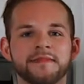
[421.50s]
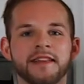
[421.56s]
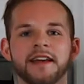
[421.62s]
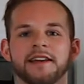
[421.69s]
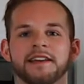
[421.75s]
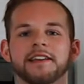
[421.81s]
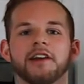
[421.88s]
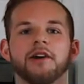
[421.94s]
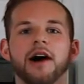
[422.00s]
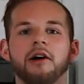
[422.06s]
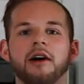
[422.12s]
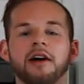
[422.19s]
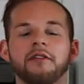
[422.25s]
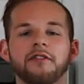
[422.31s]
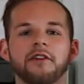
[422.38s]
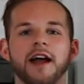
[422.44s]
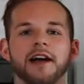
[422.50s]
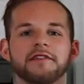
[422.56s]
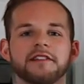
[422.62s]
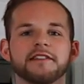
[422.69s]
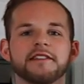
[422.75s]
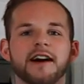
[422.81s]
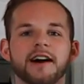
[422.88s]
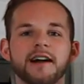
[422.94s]
You know, however, at the
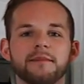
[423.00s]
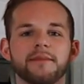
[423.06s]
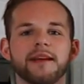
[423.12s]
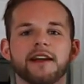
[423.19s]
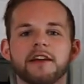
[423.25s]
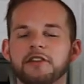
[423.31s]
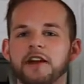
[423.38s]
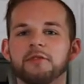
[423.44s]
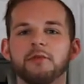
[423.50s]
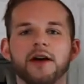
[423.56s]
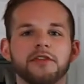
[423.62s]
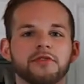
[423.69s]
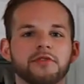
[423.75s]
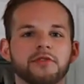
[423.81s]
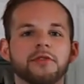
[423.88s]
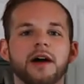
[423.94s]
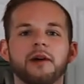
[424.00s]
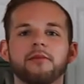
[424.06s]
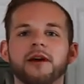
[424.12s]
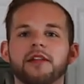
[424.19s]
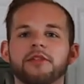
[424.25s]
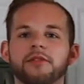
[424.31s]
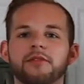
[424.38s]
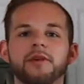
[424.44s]
time, because I went through,
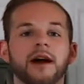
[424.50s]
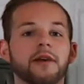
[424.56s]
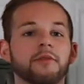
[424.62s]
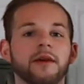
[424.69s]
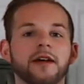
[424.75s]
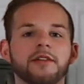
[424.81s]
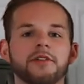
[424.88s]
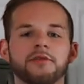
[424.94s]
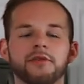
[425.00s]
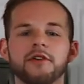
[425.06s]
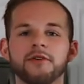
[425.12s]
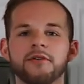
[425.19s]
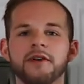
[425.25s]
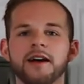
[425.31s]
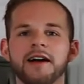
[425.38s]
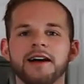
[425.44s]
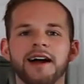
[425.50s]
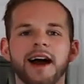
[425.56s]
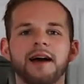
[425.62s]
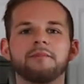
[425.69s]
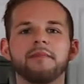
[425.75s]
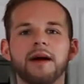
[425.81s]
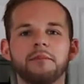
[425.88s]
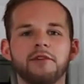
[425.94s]

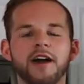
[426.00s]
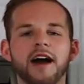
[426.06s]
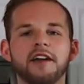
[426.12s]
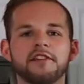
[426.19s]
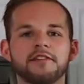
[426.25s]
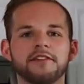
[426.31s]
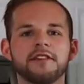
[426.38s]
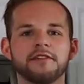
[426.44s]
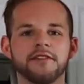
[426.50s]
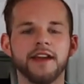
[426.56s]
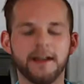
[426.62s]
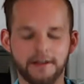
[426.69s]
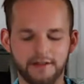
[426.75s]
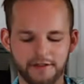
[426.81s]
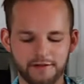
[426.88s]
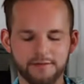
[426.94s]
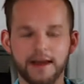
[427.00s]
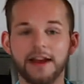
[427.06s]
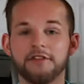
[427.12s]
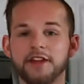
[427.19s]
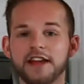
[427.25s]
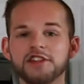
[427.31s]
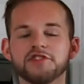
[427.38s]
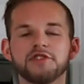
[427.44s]
I memorized these things. And
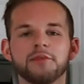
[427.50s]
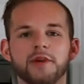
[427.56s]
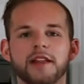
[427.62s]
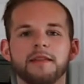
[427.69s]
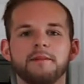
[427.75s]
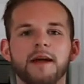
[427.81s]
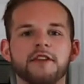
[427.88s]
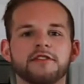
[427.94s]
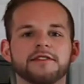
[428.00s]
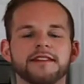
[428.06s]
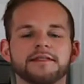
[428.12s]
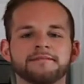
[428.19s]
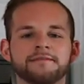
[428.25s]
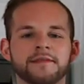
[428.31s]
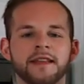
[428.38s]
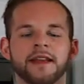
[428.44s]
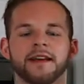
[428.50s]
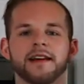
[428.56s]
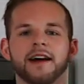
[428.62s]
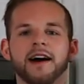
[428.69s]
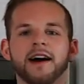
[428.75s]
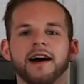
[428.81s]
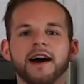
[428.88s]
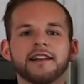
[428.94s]
essentially, one of the best
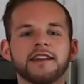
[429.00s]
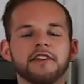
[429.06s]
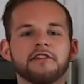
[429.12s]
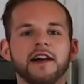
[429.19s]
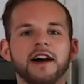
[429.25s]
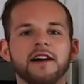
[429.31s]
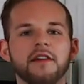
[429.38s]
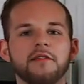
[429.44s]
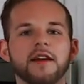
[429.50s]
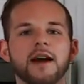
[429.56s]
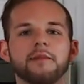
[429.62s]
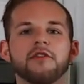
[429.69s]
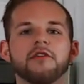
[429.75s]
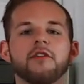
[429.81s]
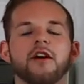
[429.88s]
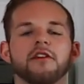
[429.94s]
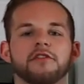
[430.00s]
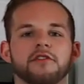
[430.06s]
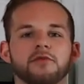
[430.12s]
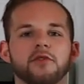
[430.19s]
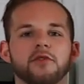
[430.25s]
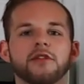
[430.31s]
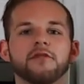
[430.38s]
ideas I've ever come across is sort of